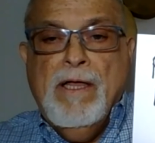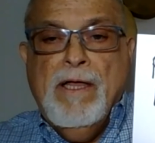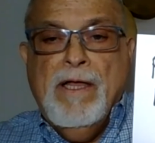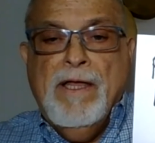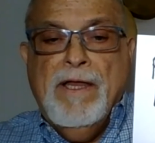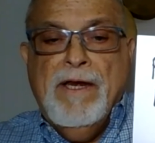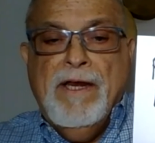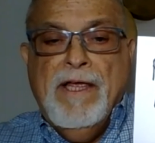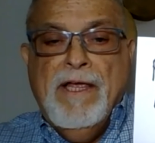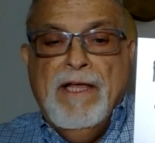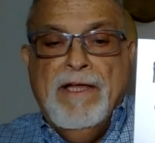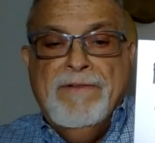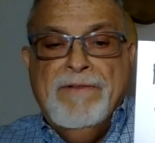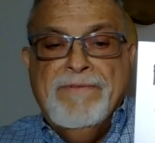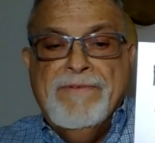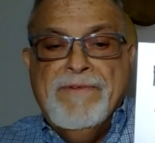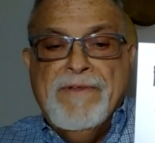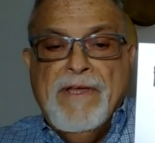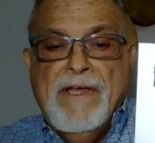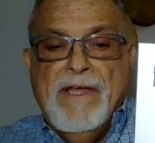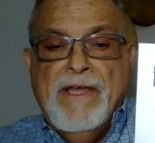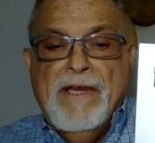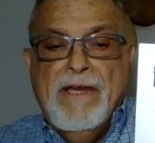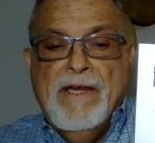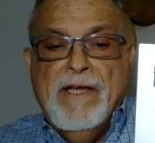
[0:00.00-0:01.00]
ends
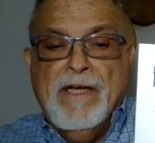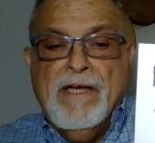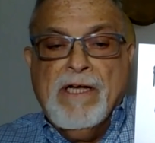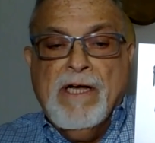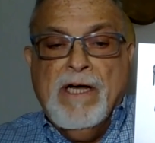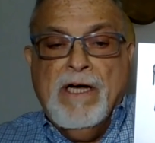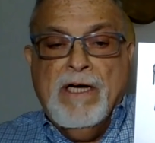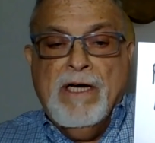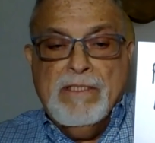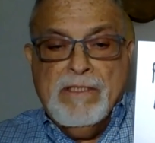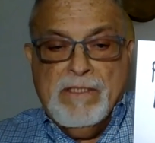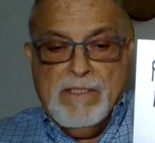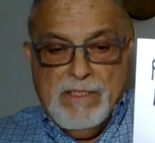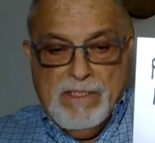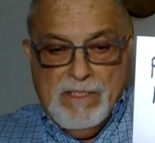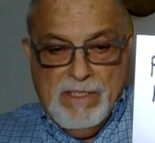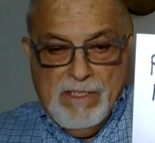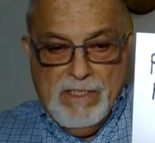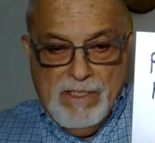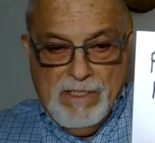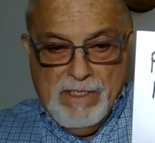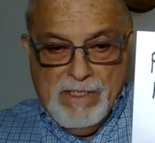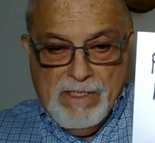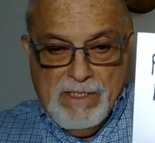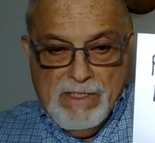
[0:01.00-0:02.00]
in a
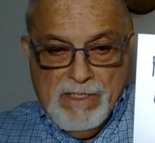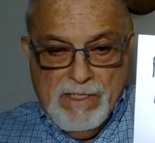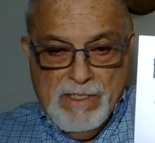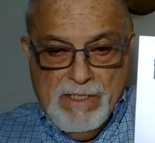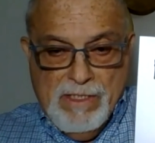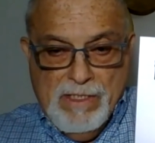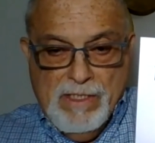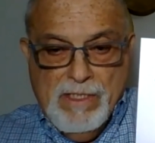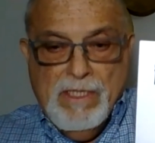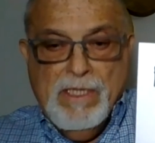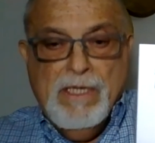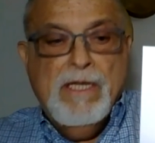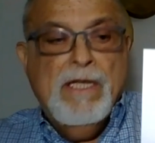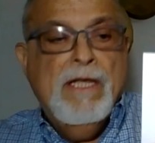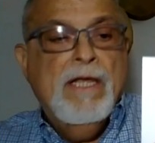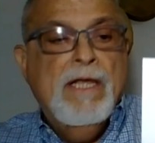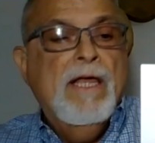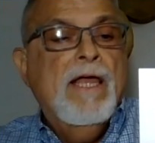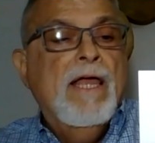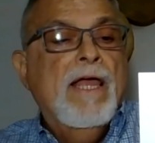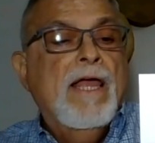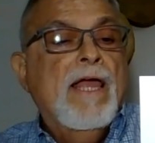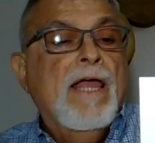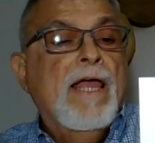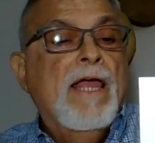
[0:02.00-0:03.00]
consonant,
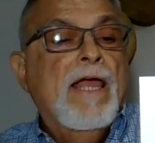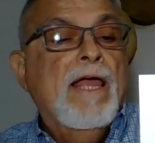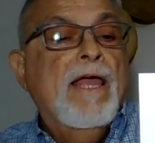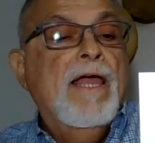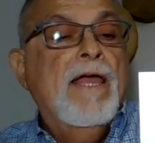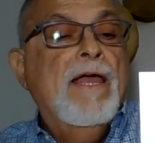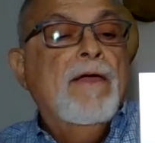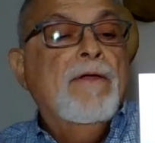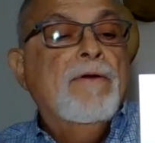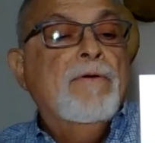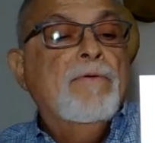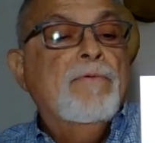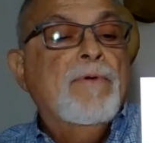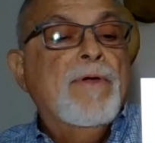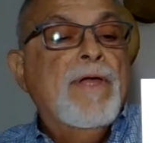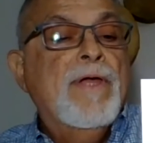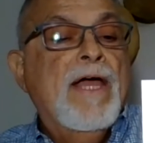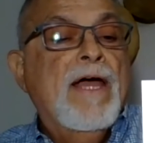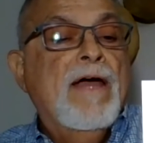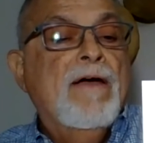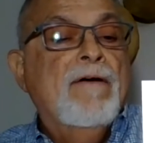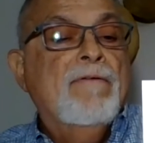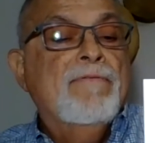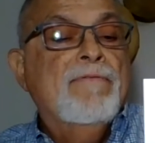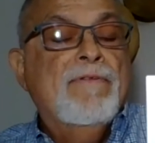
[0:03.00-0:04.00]
and we
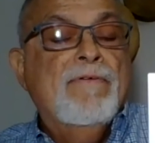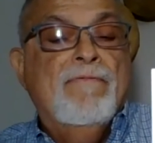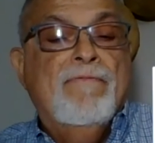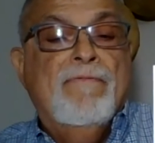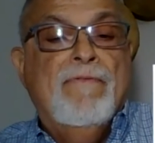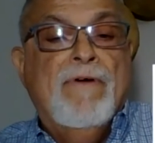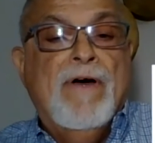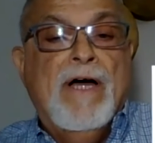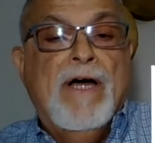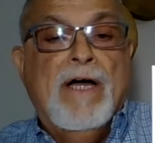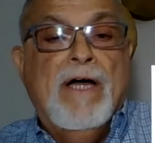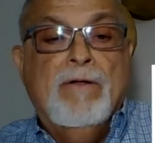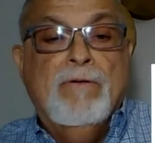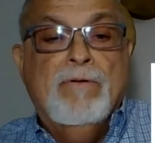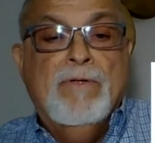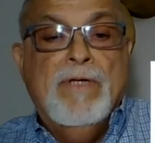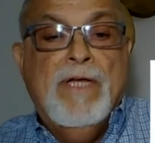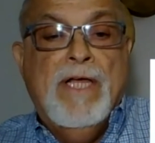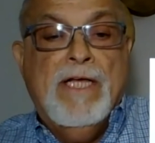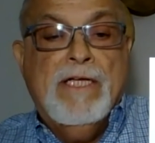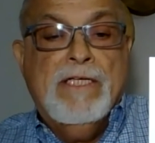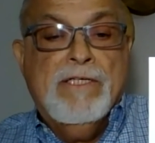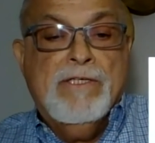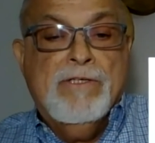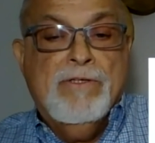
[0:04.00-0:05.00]
have the vowel
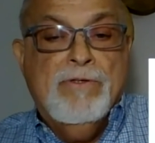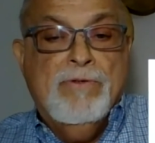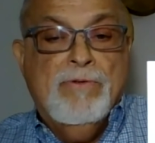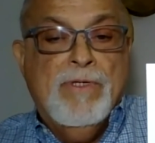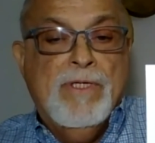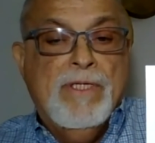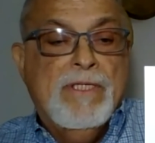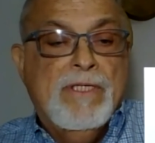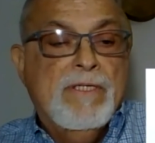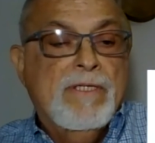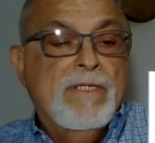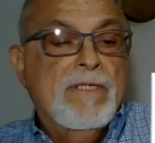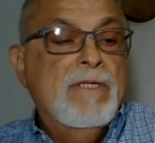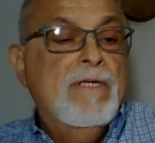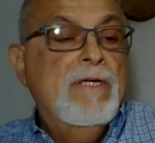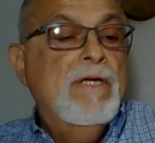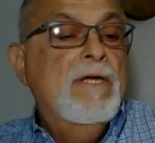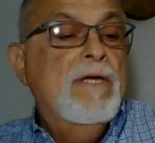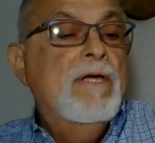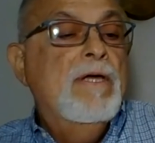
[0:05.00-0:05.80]
next to it.